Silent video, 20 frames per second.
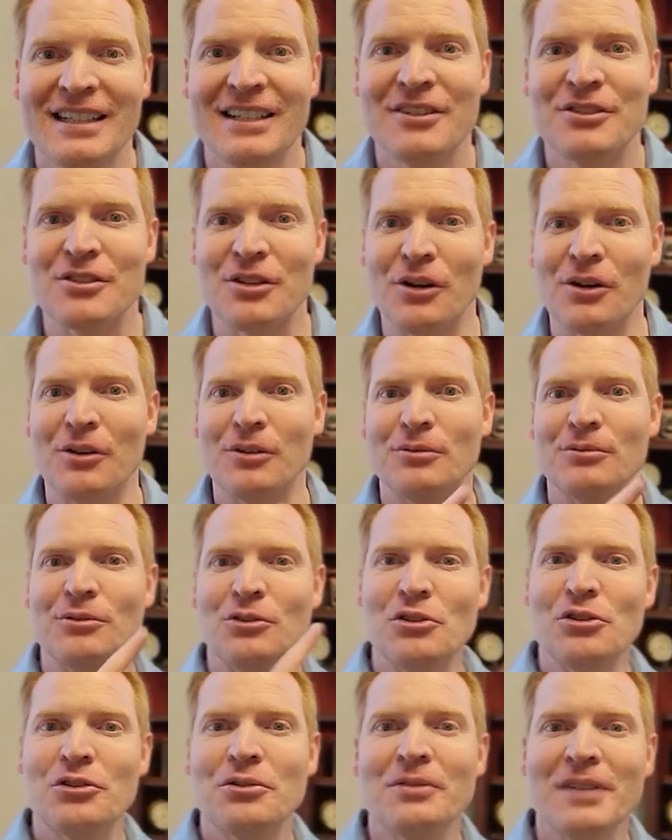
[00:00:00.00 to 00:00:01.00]
So
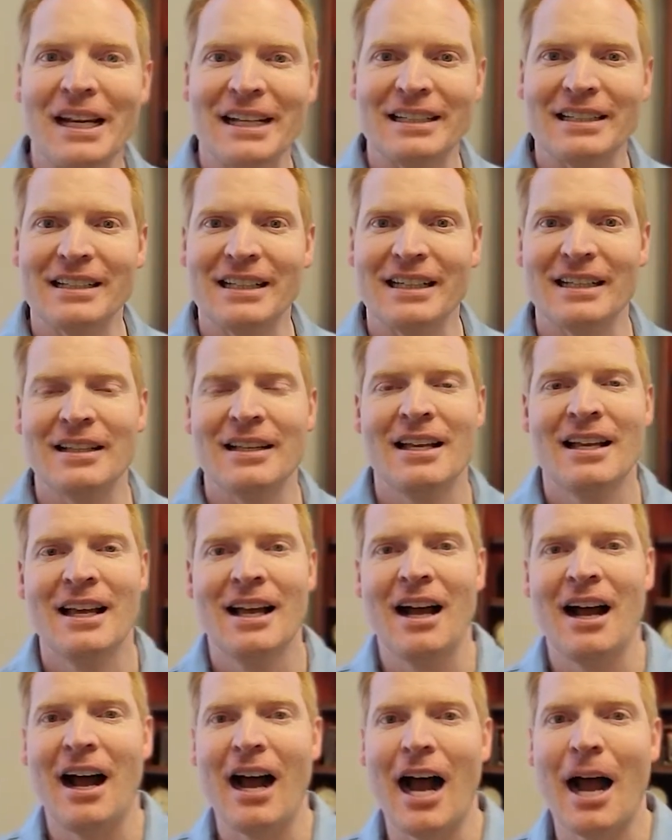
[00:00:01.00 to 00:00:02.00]
you created it,
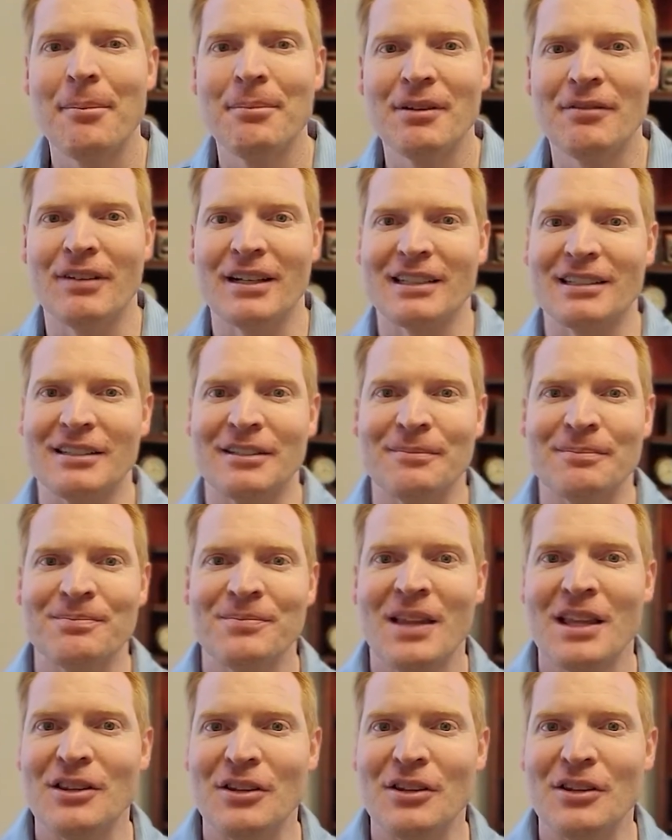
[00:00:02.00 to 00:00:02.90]
I'm the victim.